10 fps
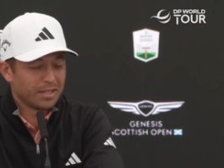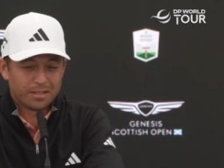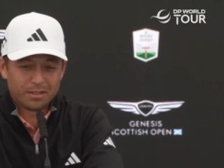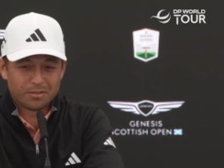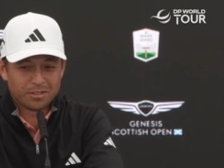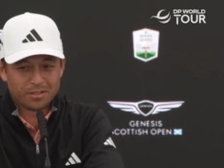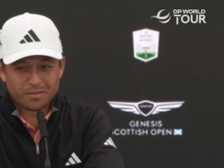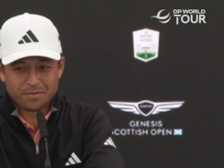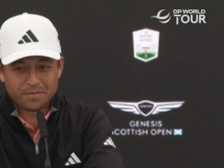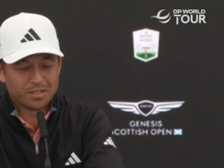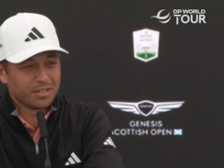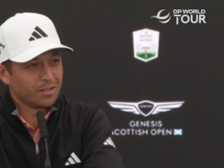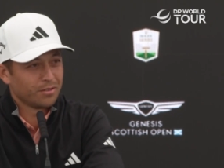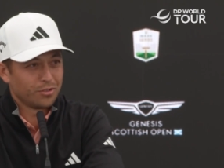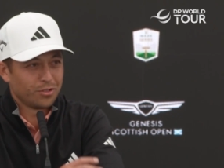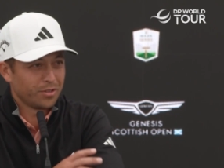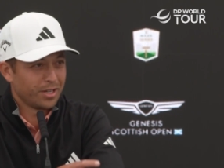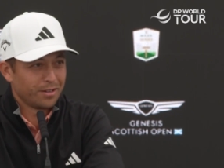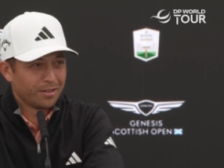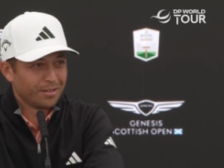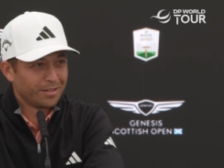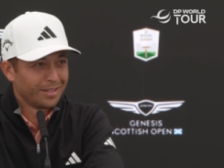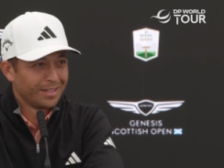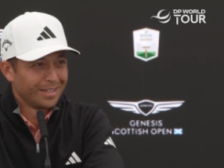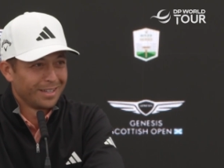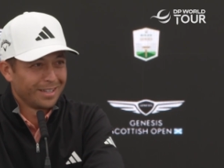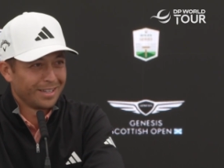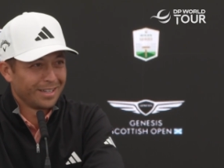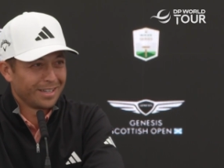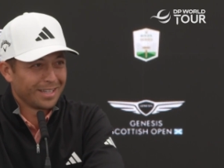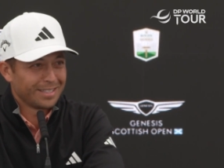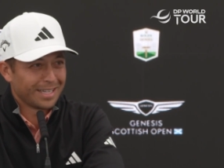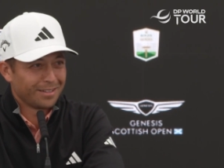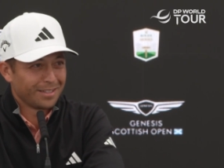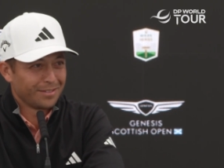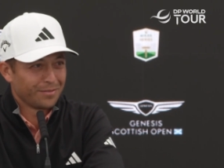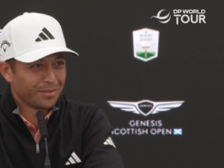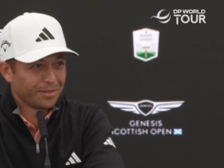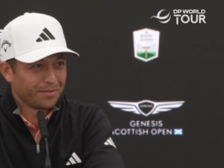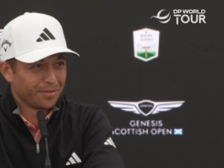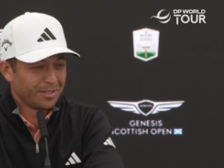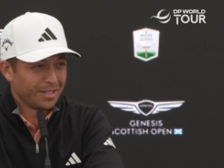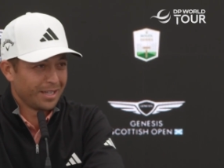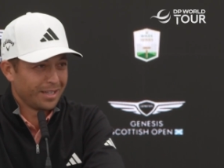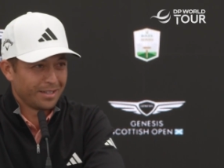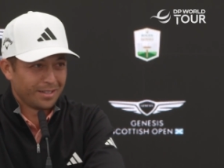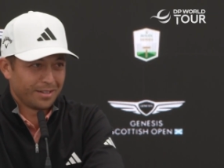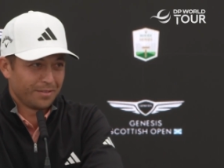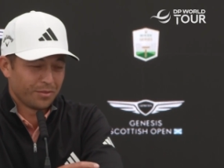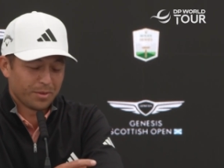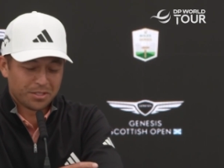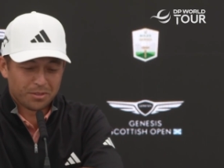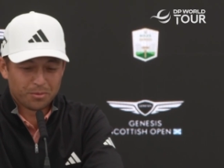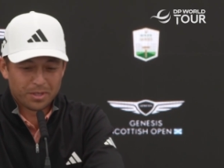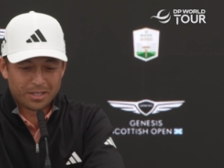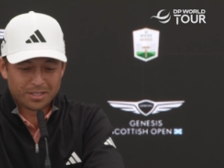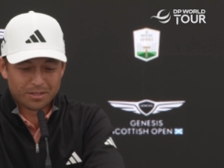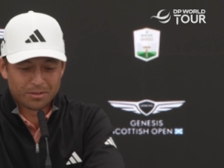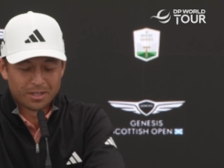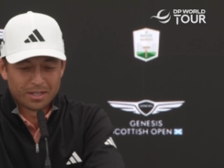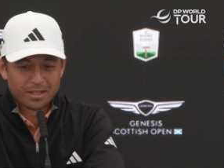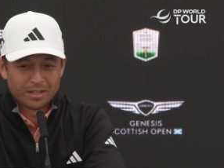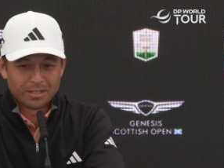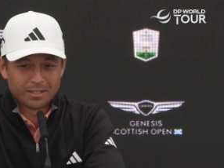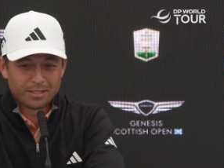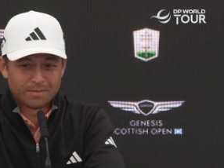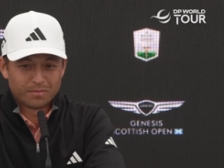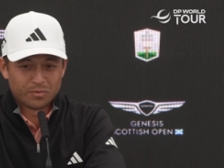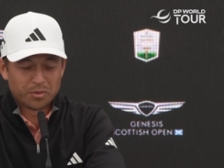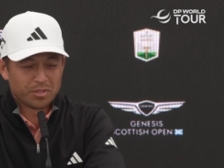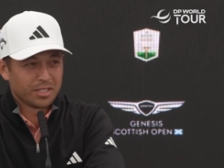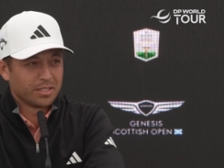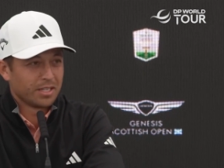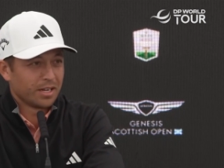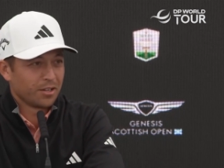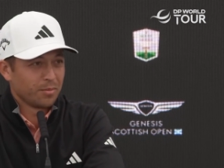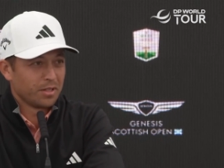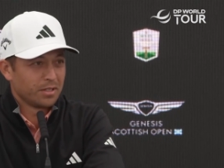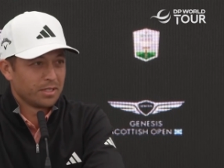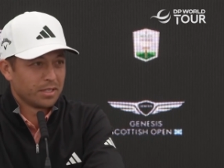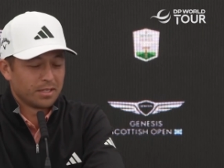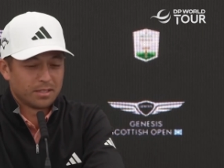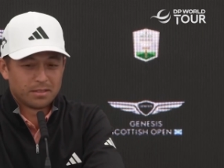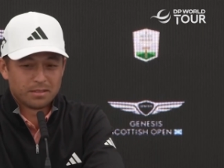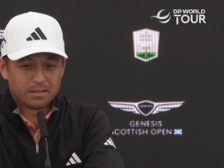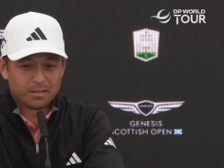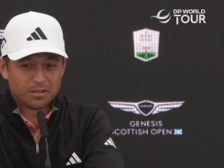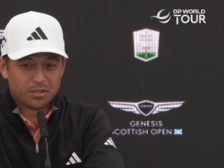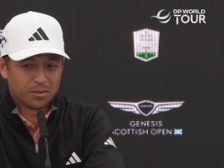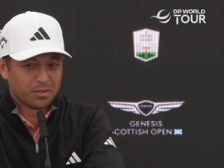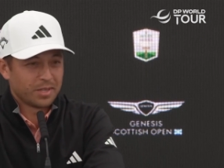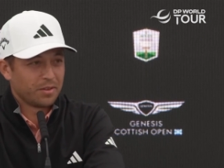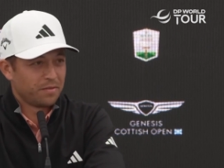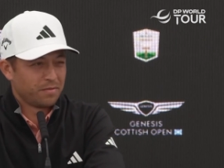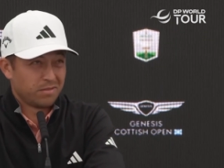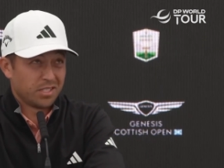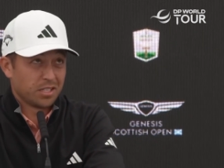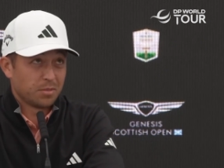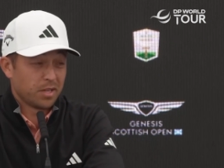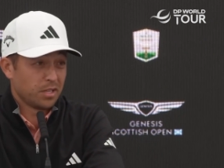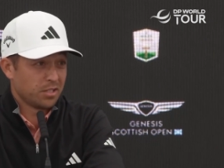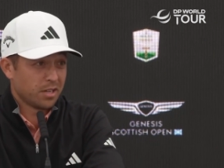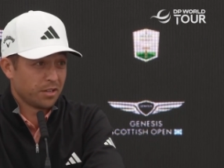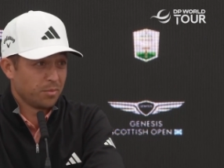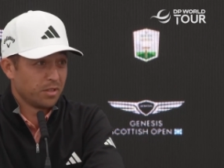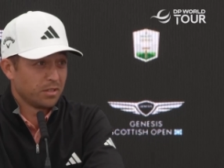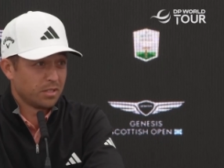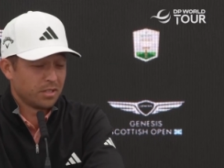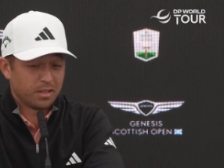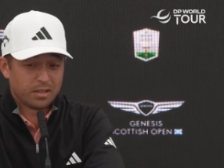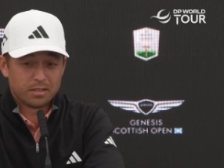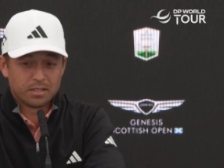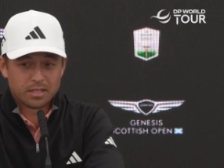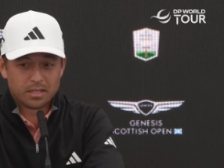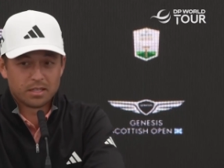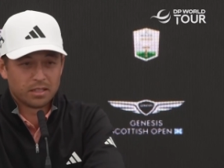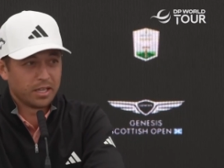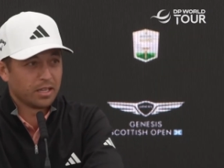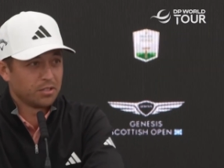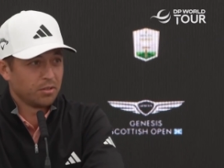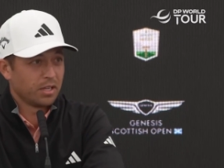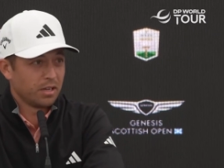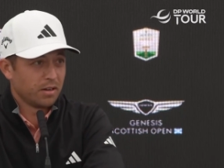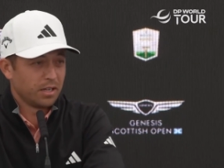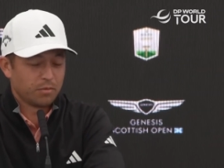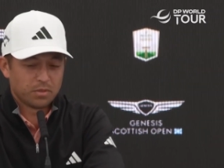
I had to go see a physio and trainer and, and, and, get dialed in for, for today and, and the rest of the week. So um, we were sent a document, uh, the 276 page document, and uh, a link to the hearing.